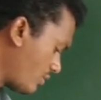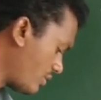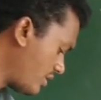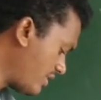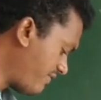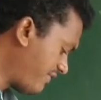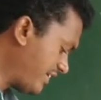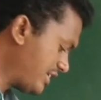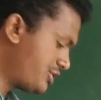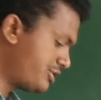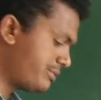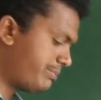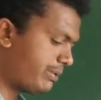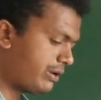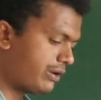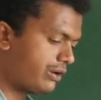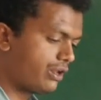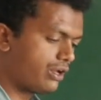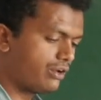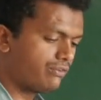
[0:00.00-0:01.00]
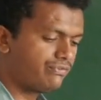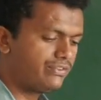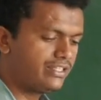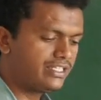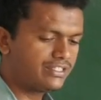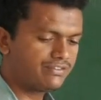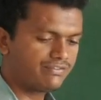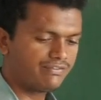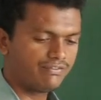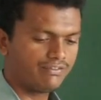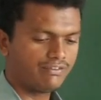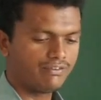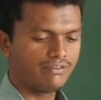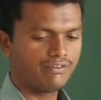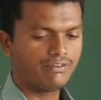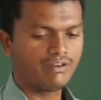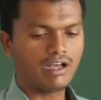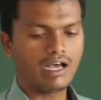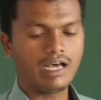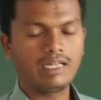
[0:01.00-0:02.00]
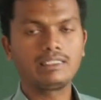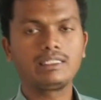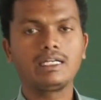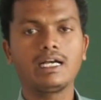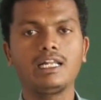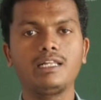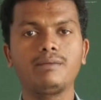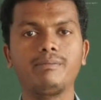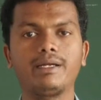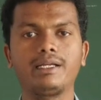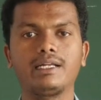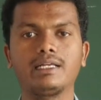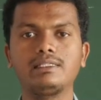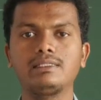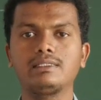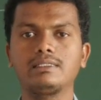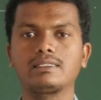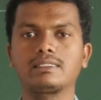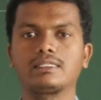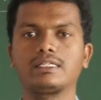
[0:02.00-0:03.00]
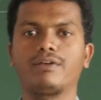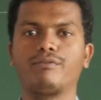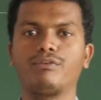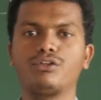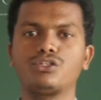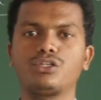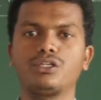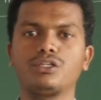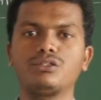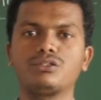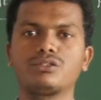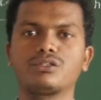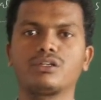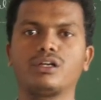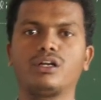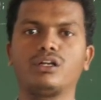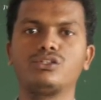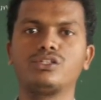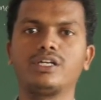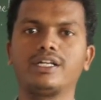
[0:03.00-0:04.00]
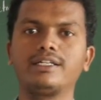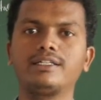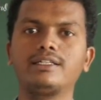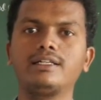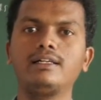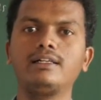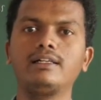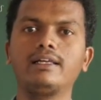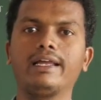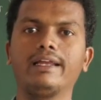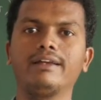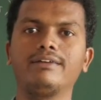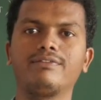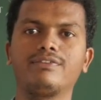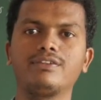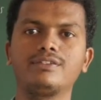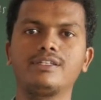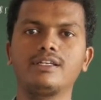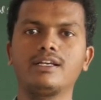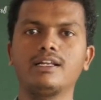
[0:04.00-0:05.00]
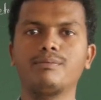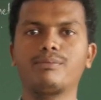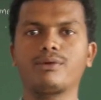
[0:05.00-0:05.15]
the first part of this alkali metals, which is general and physical